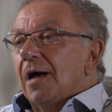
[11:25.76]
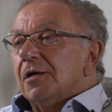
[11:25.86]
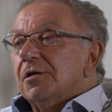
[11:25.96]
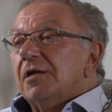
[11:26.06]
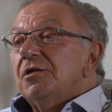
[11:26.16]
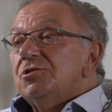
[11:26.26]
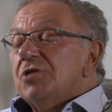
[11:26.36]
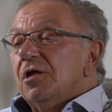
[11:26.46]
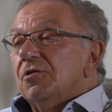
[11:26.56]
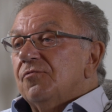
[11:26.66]
I didn't
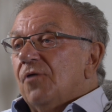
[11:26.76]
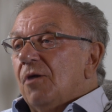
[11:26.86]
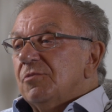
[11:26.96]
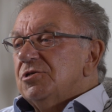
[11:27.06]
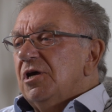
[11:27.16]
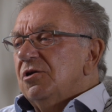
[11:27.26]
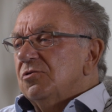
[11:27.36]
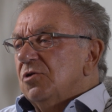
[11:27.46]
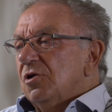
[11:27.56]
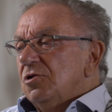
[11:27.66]
stay at the farm. I stayed
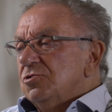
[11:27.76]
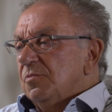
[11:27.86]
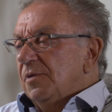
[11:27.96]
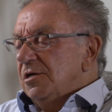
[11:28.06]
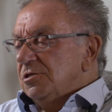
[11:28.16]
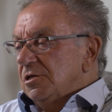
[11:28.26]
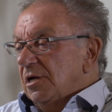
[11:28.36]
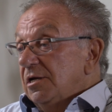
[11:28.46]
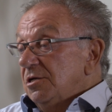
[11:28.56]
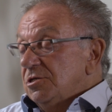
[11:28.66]
at lots of places.
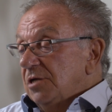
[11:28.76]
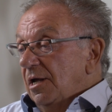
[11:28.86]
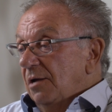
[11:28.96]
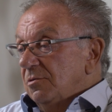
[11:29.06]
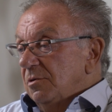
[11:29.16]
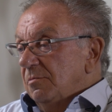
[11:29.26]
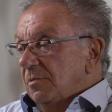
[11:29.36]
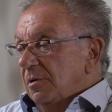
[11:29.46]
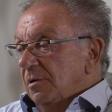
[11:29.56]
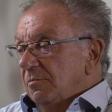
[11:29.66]
I didn't stay out
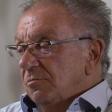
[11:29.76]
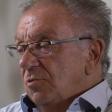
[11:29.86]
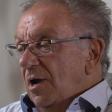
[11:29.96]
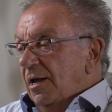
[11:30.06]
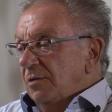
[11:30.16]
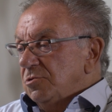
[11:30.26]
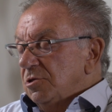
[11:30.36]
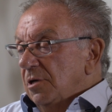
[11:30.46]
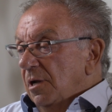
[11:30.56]
Red House.